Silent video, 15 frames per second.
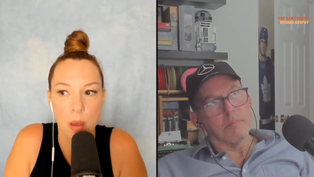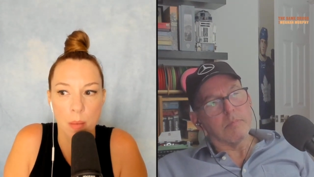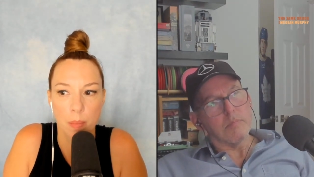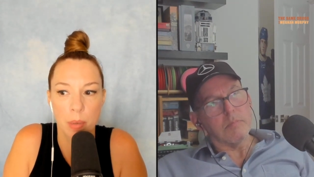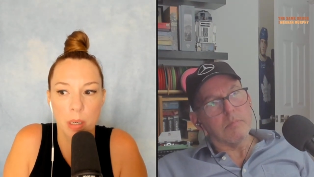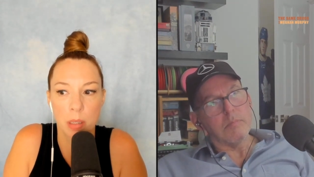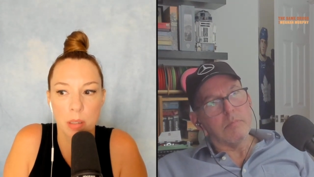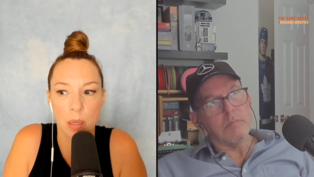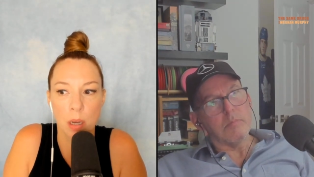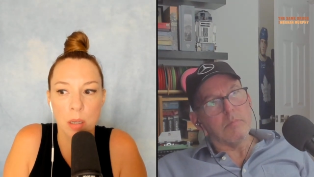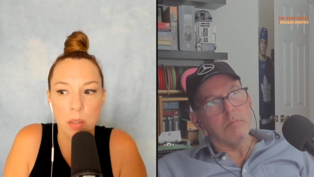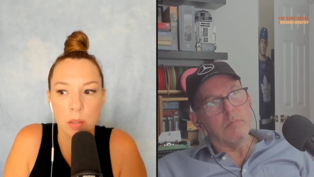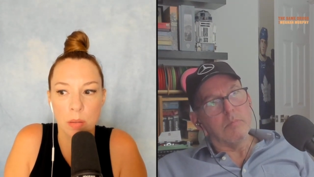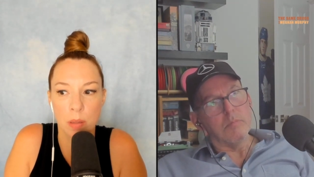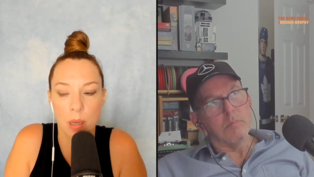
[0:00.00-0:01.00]
Speaker 1: But it's also
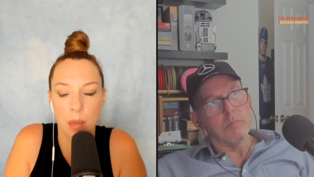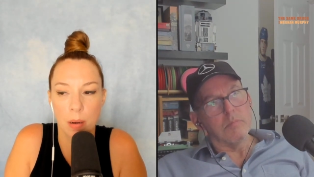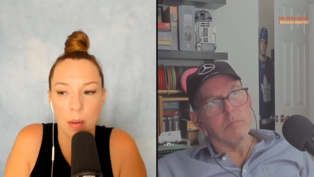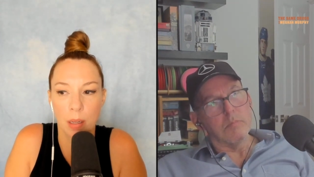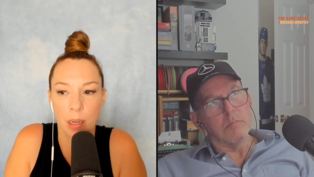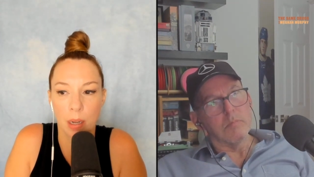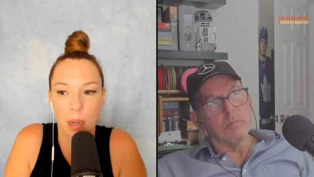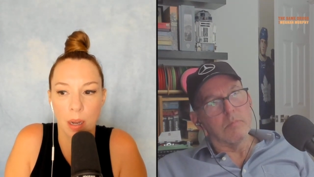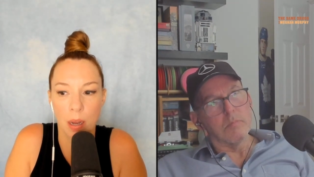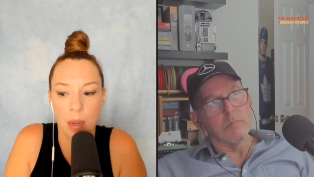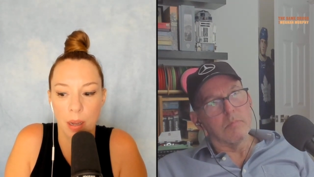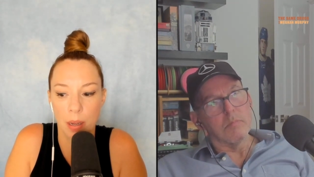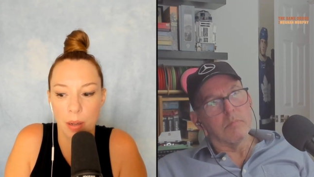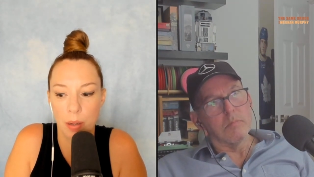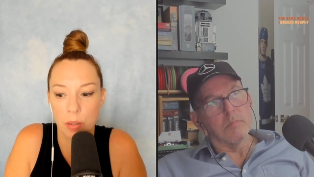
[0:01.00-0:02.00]
that, like,
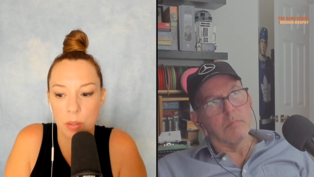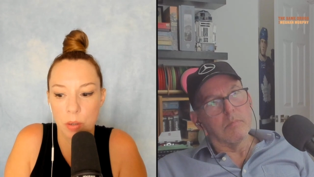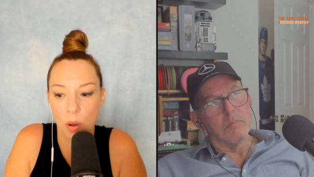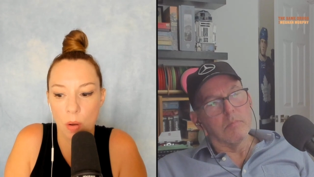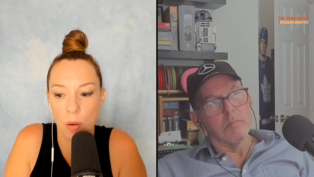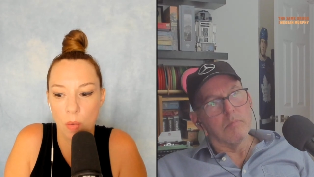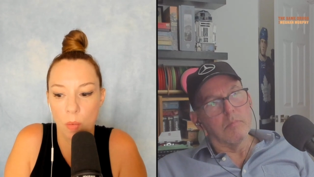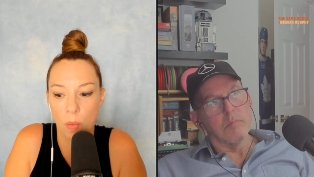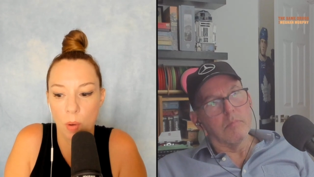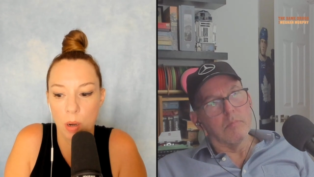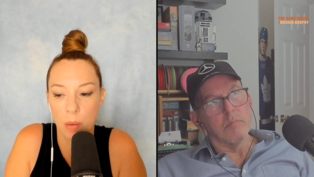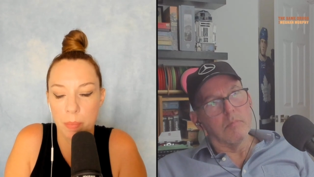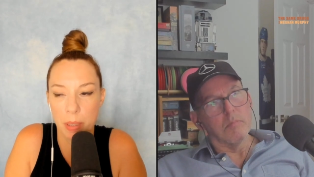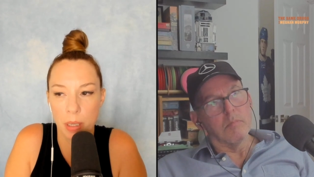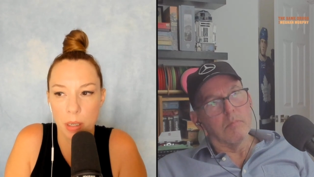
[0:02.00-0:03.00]
I don't want to
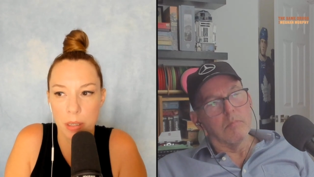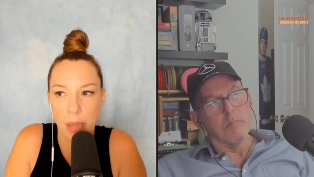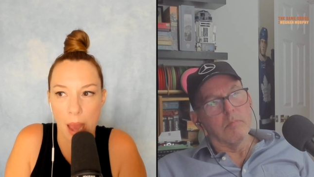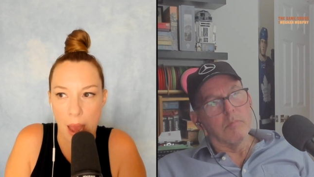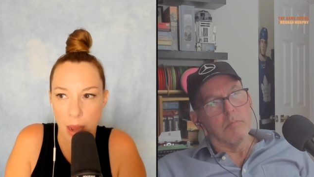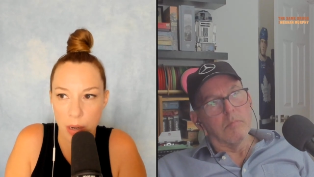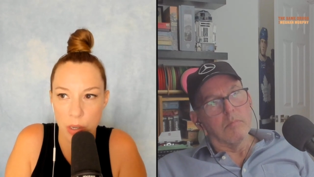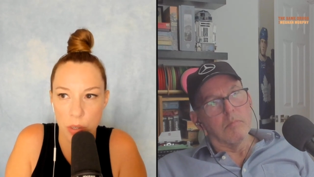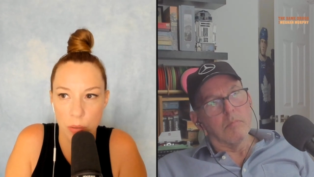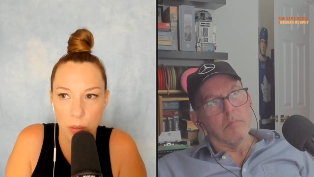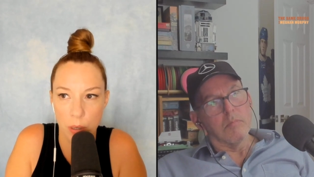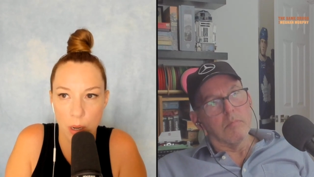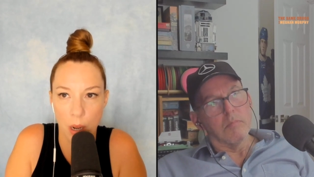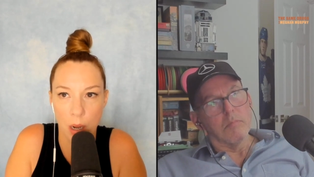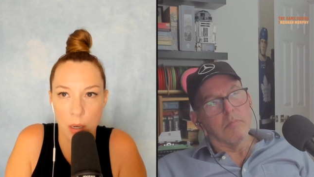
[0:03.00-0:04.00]
be attached to an
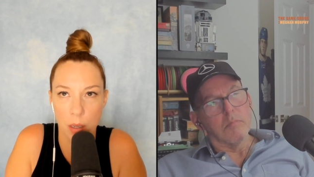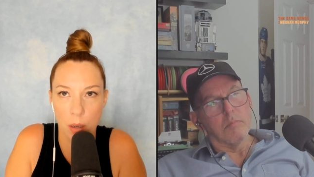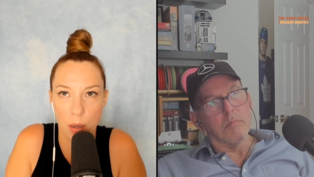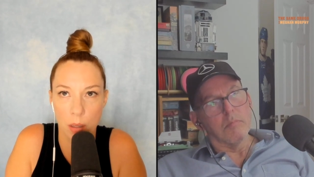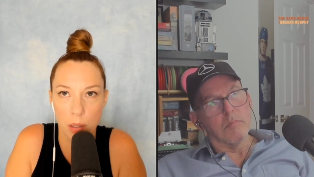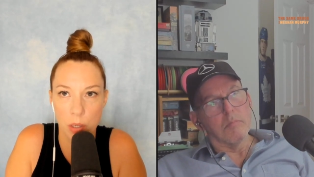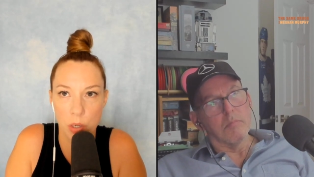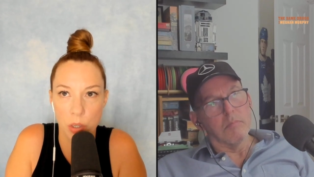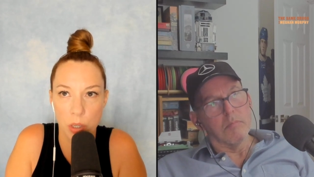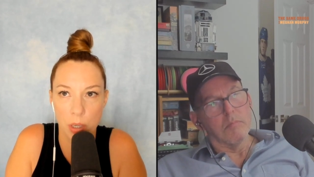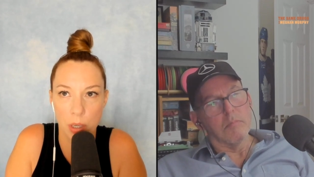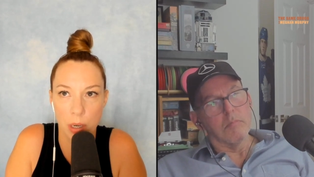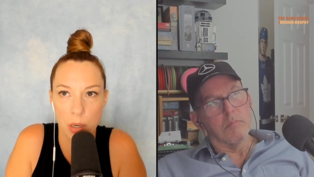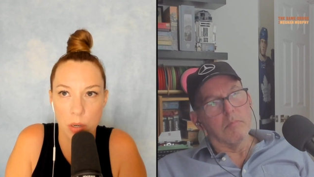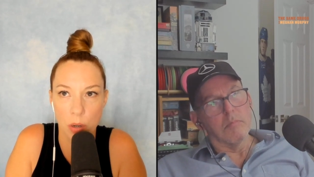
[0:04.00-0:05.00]
ideology and I
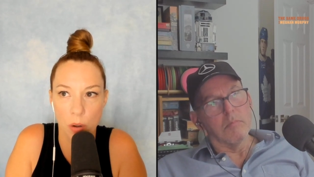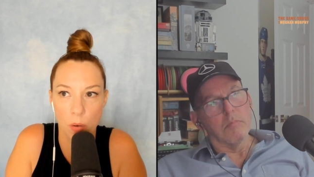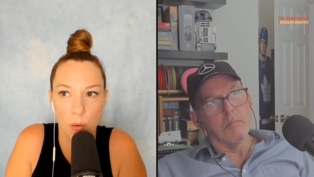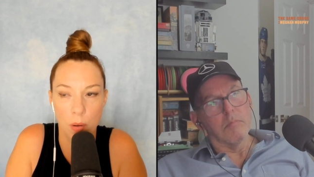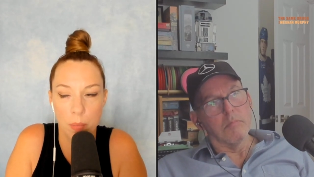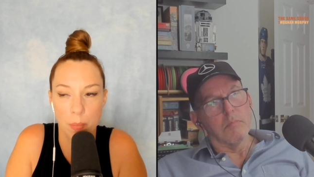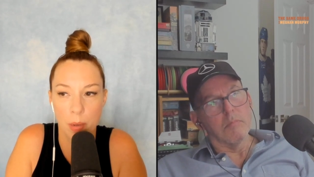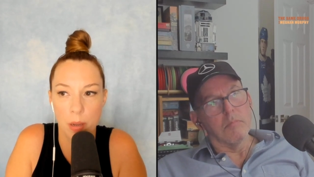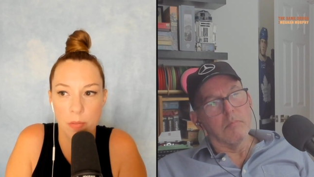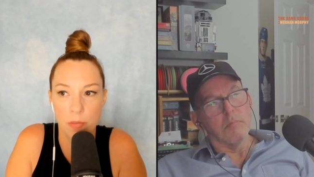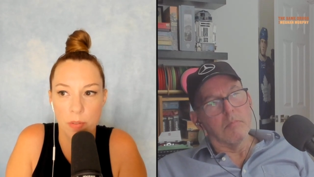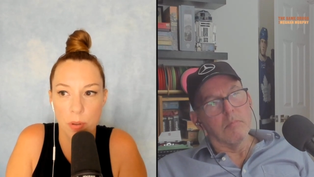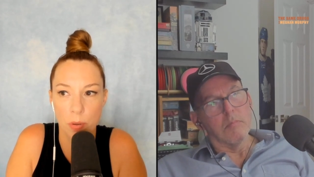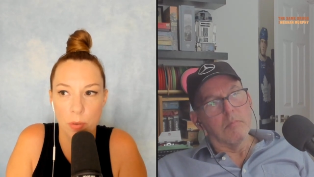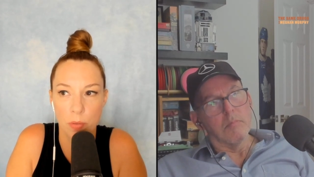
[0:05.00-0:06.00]
don't want my
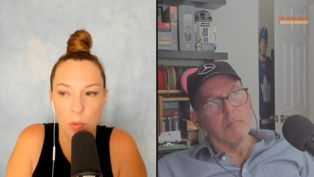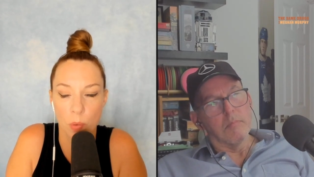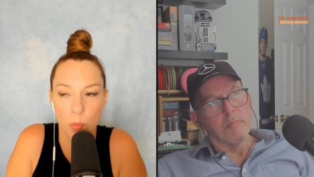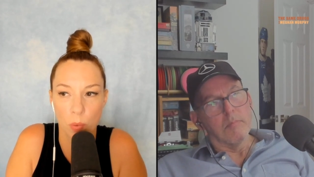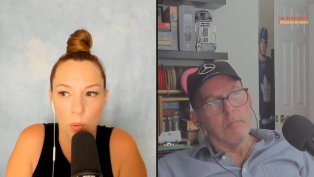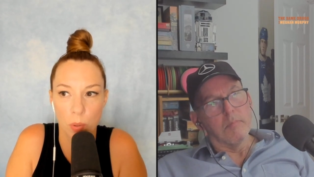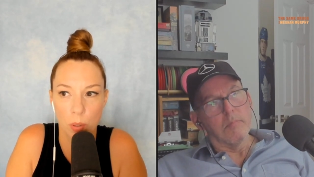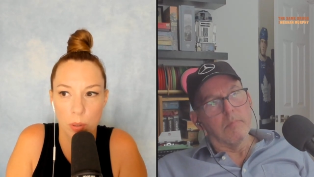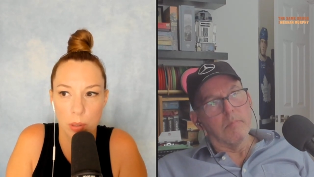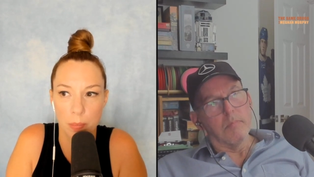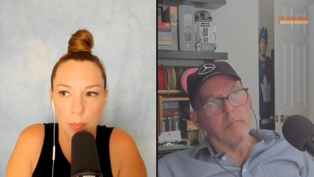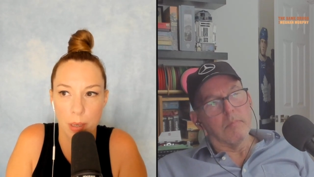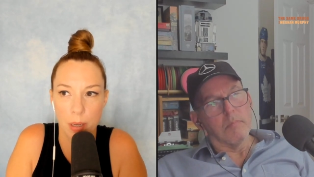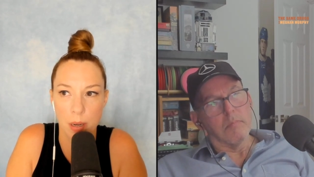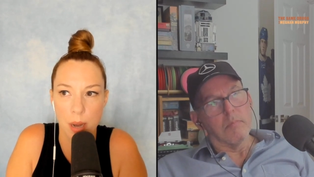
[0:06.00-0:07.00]
view of the world and my
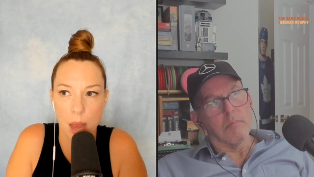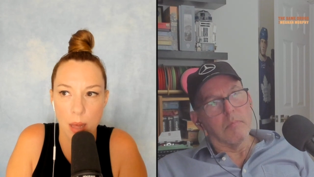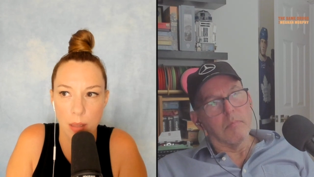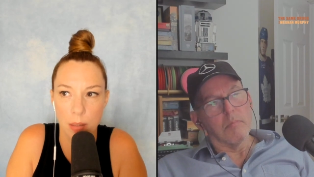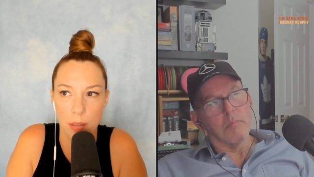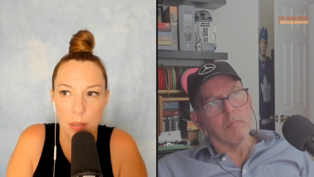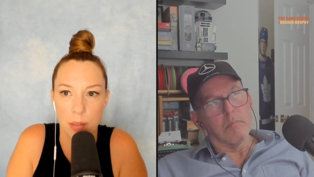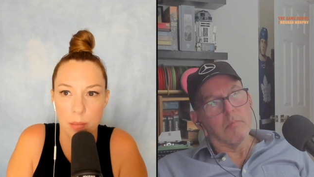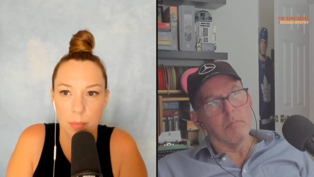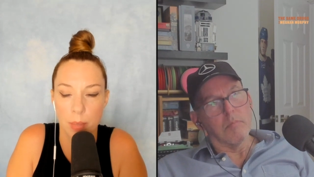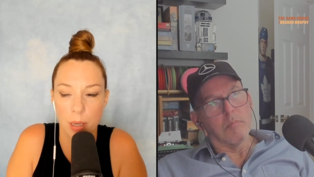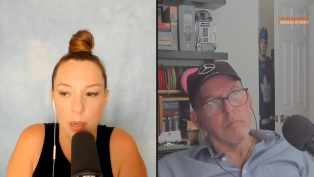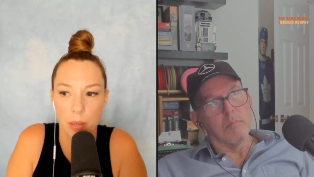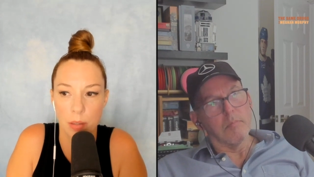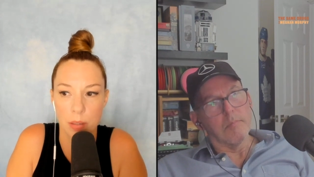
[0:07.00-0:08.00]
analysis and my
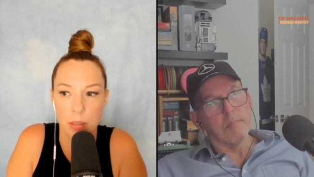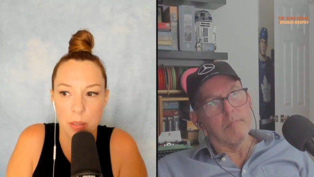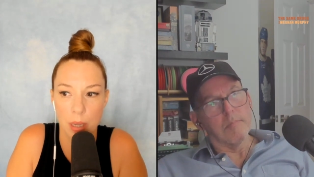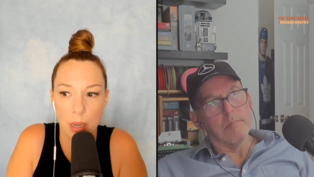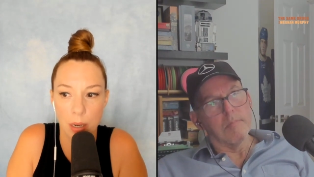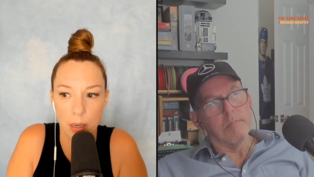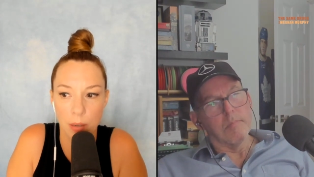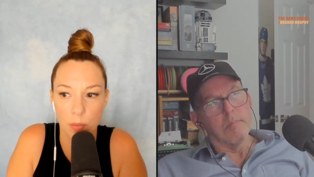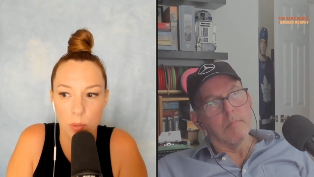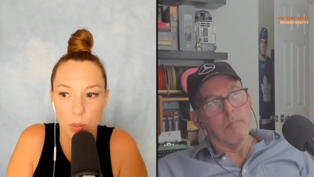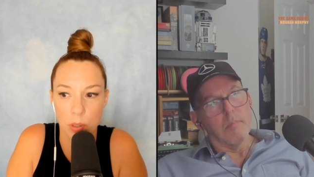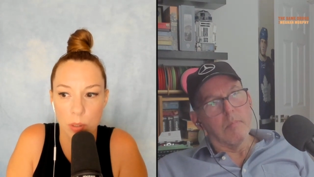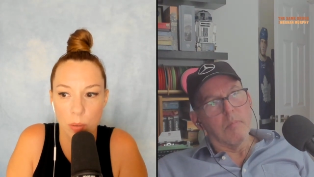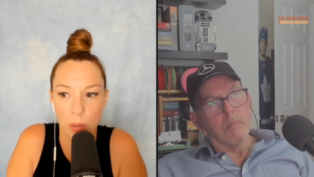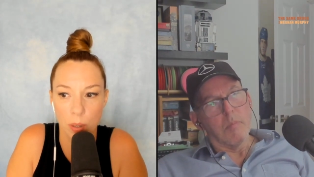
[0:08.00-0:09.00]
understanding of what's
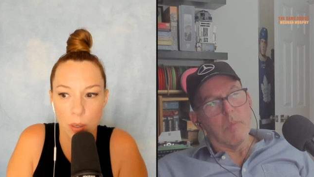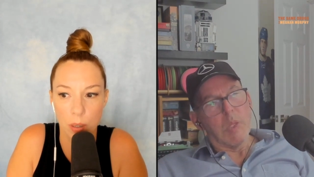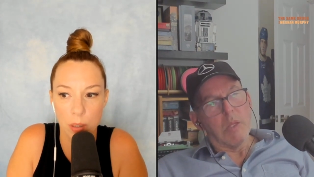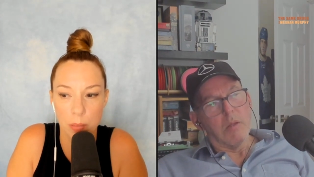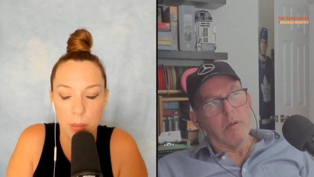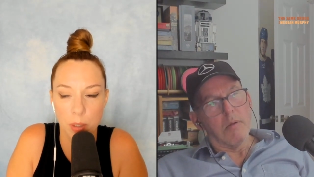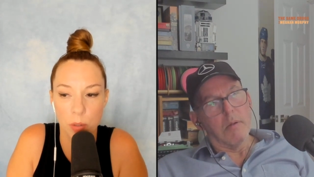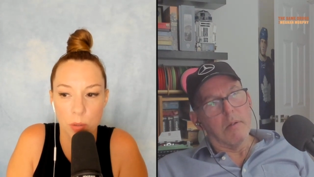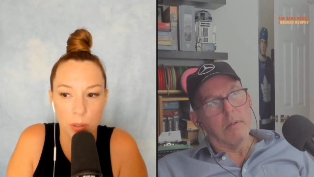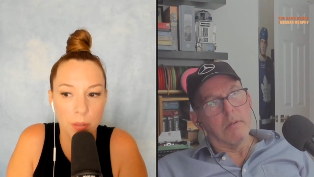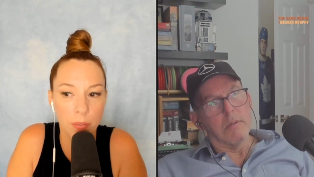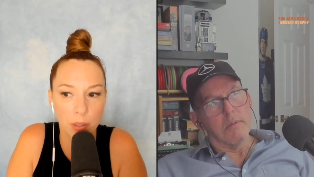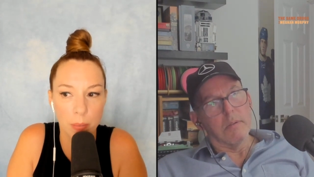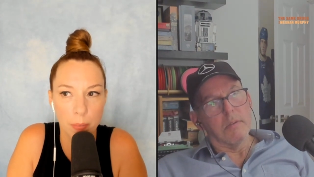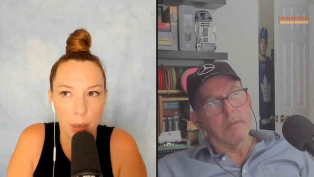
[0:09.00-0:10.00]
going on to be
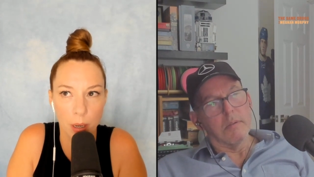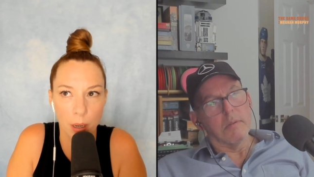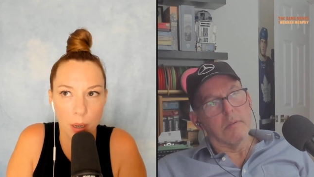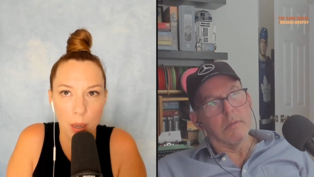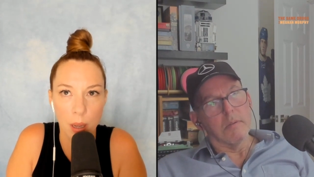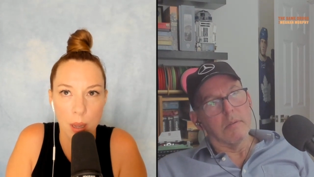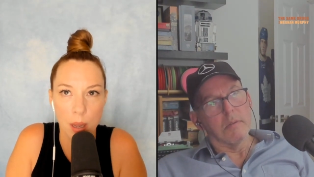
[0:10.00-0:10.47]
driven by